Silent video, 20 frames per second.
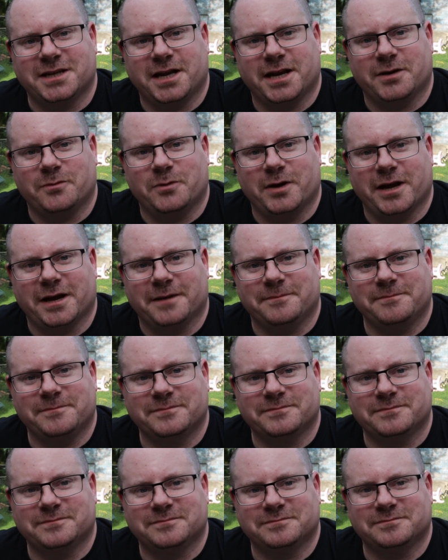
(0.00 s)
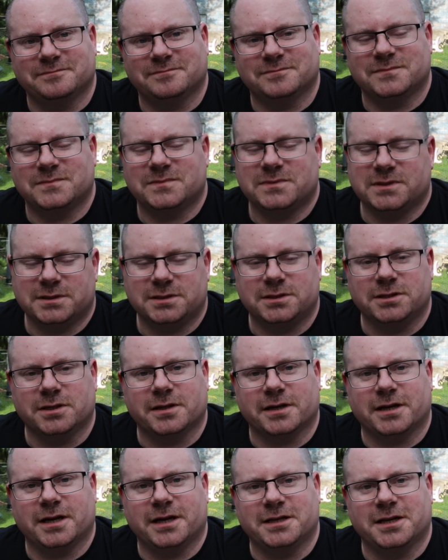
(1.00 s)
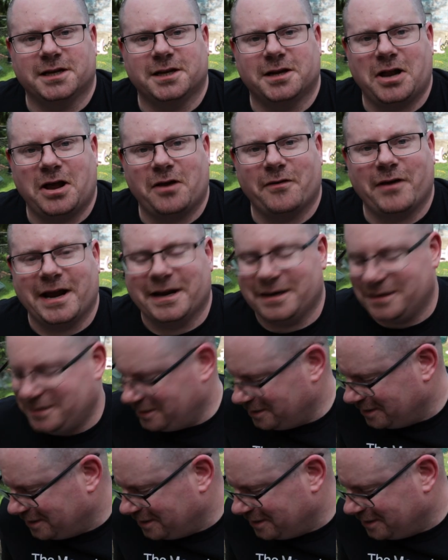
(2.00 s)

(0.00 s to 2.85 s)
in any way? Do you think I did it all right?